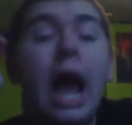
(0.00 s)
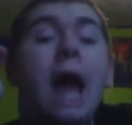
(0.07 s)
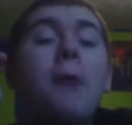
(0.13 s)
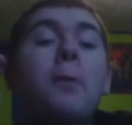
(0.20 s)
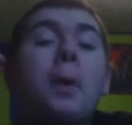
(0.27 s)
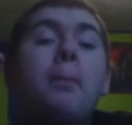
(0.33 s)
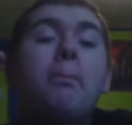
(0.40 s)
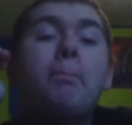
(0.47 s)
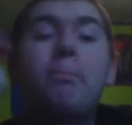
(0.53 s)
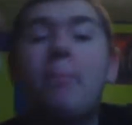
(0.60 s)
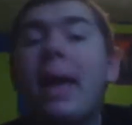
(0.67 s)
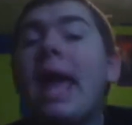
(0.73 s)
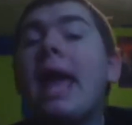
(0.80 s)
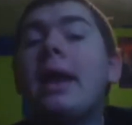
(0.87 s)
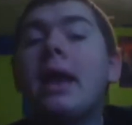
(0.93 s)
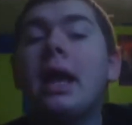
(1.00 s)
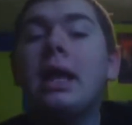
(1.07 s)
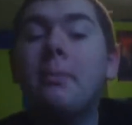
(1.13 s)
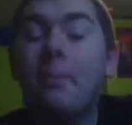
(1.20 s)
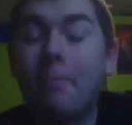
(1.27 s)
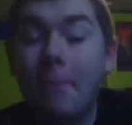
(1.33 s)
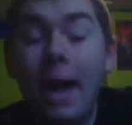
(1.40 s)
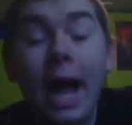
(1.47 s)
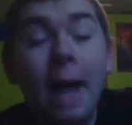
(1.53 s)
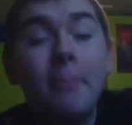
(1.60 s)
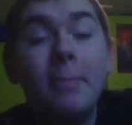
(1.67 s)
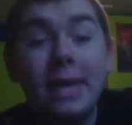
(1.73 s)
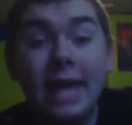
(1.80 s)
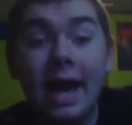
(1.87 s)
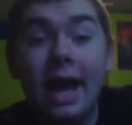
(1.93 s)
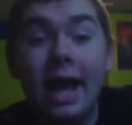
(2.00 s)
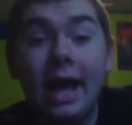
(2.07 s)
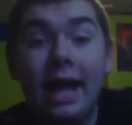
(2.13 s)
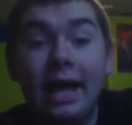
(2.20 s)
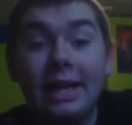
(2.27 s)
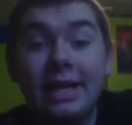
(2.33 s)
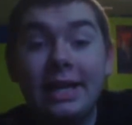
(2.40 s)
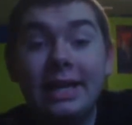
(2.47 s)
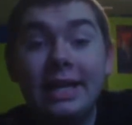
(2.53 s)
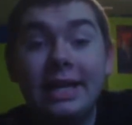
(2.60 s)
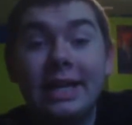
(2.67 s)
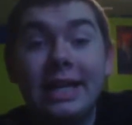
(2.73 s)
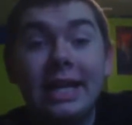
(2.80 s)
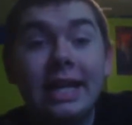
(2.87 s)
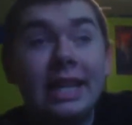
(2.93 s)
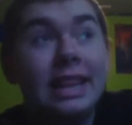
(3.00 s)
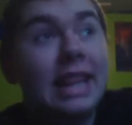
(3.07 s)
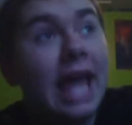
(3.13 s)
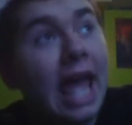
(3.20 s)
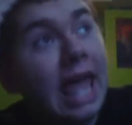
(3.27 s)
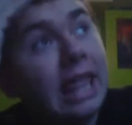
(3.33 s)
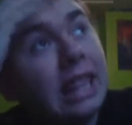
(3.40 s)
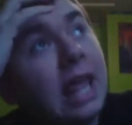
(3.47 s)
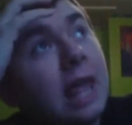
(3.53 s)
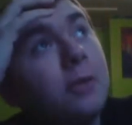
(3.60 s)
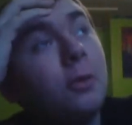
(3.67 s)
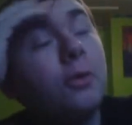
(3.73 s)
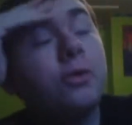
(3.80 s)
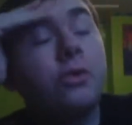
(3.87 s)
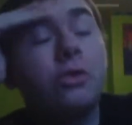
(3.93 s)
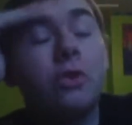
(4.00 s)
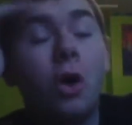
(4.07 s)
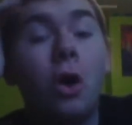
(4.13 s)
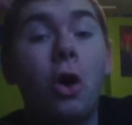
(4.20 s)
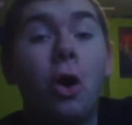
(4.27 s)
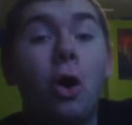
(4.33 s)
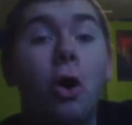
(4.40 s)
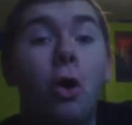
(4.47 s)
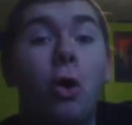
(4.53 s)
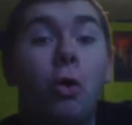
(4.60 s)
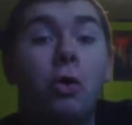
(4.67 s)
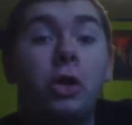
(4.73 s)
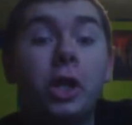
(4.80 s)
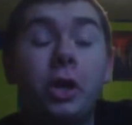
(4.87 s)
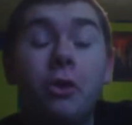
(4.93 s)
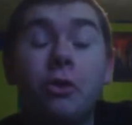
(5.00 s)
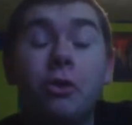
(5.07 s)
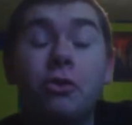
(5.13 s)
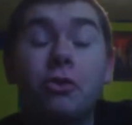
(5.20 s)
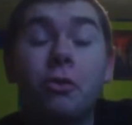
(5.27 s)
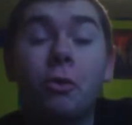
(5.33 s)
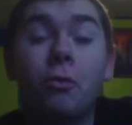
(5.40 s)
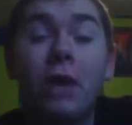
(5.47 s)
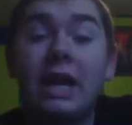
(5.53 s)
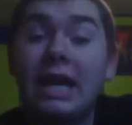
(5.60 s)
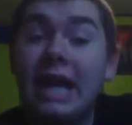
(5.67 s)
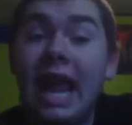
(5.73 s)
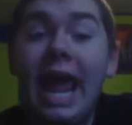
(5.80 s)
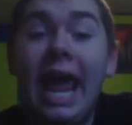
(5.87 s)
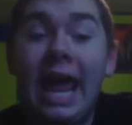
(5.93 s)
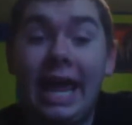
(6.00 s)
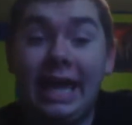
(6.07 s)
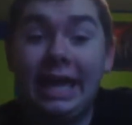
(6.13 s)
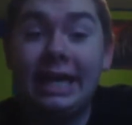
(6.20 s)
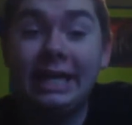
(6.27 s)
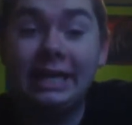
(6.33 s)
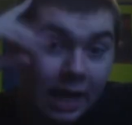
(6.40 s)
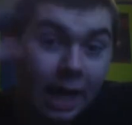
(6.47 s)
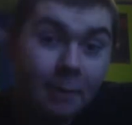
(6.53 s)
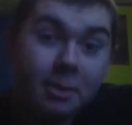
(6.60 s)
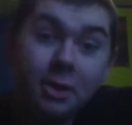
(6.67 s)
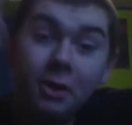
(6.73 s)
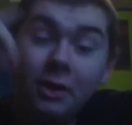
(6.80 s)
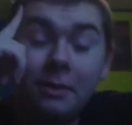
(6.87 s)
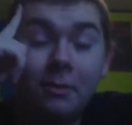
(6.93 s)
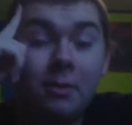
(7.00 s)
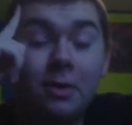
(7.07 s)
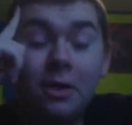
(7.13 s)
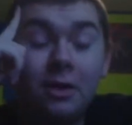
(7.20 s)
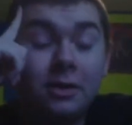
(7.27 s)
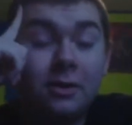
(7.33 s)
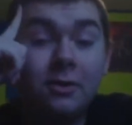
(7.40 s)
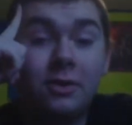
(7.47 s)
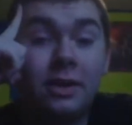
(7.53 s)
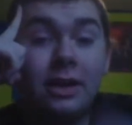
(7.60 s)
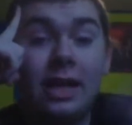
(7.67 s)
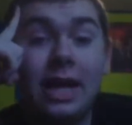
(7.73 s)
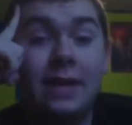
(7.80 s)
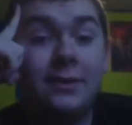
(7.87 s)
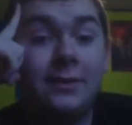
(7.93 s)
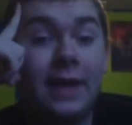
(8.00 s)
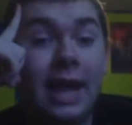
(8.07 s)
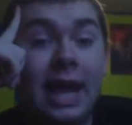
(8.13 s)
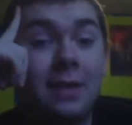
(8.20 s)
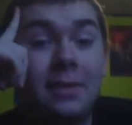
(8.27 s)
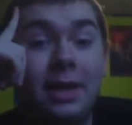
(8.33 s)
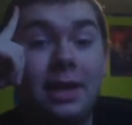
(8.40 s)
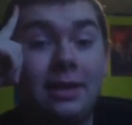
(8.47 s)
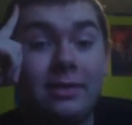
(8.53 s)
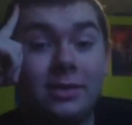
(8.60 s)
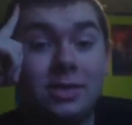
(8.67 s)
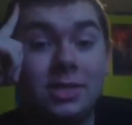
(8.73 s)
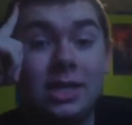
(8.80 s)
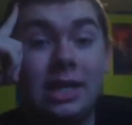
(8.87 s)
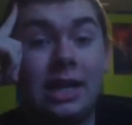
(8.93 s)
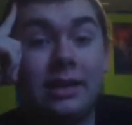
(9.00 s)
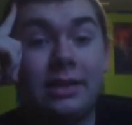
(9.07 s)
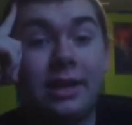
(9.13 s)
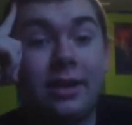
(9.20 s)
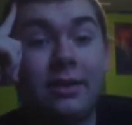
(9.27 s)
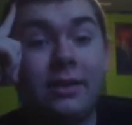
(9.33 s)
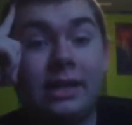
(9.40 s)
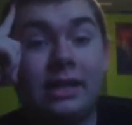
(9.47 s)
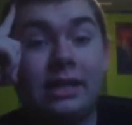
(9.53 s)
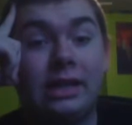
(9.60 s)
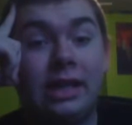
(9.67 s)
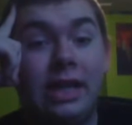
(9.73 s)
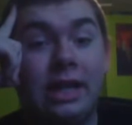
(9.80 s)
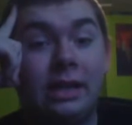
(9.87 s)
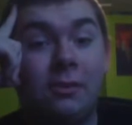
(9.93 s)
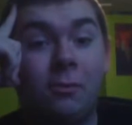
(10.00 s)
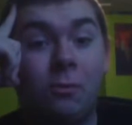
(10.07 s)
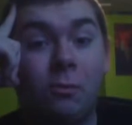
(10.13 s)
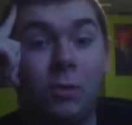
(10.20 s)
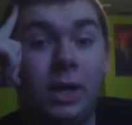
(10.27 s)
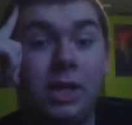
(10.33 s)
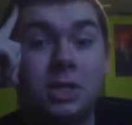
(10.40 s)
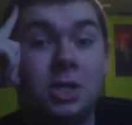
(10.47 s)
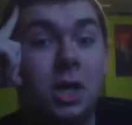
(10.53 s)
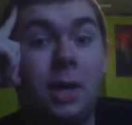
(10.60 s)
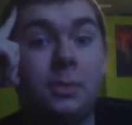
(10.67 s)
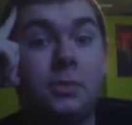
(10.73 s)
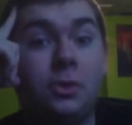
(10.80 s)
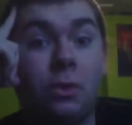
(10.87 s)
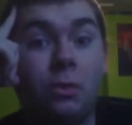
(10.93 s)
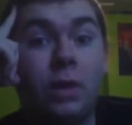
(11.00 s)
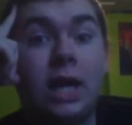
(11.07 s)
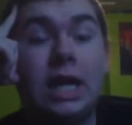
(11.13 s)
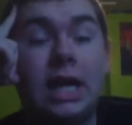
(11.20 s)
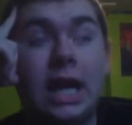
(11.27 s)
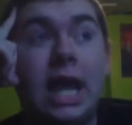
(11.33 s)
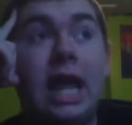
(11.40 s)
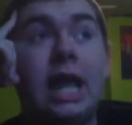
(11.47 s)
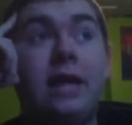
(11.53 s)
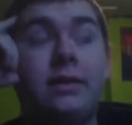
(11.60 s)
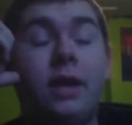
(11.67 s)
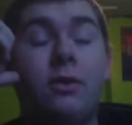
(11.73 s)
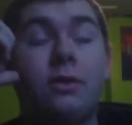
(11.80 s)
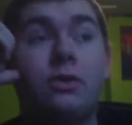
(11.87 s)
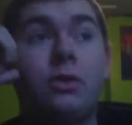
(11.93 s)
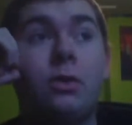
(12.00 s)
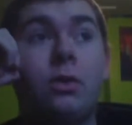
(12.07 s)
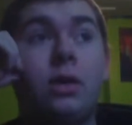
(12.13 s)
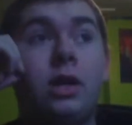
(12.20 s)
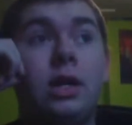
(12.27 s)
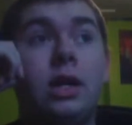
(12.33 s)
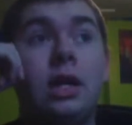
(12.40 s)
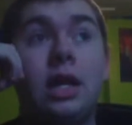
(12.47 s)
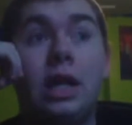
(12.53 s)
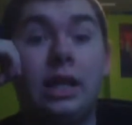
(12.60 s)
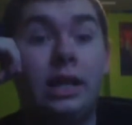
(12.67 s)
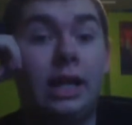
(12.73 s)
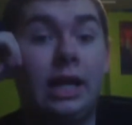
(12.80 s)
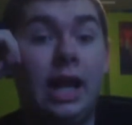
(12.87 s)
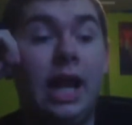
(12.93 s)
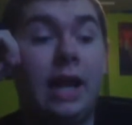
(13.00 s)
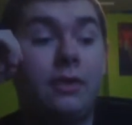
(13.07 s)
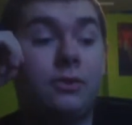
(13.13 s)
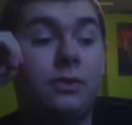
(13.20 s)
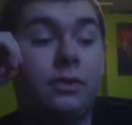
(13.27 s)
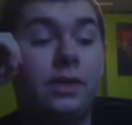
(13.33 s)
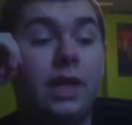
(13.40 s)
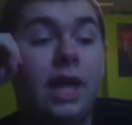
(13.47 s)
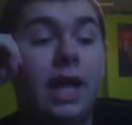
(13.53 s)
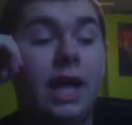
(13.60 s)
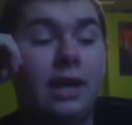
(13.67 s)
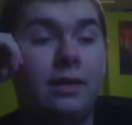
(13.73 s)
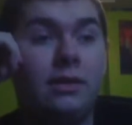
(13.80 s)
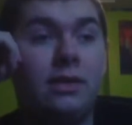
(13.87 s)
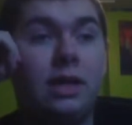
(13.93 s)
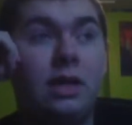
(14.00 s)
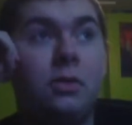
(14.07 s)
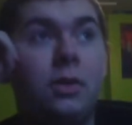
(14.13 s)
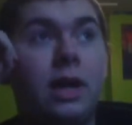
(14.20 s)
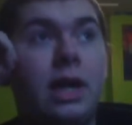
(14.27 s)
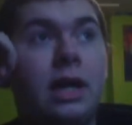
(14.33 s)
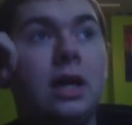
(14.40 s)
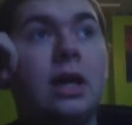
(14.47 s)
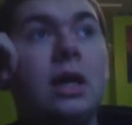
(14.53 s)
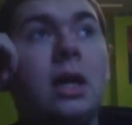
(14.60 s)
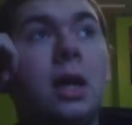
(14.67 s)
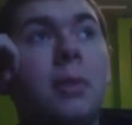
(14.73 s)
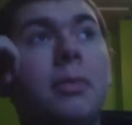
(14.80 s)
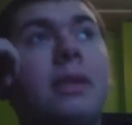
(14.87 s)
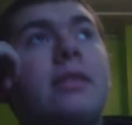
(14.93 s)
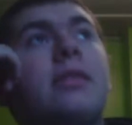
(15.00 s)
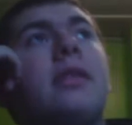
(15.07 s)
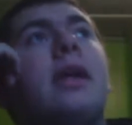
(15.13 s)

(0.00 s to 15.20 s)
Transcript: I would bet my behind that this was so close to a rated A. I mean, don't get me wrong, there's a lot of animes and shit out there that can, like, reach up to rated A territory, like High School DxD in a way, but it's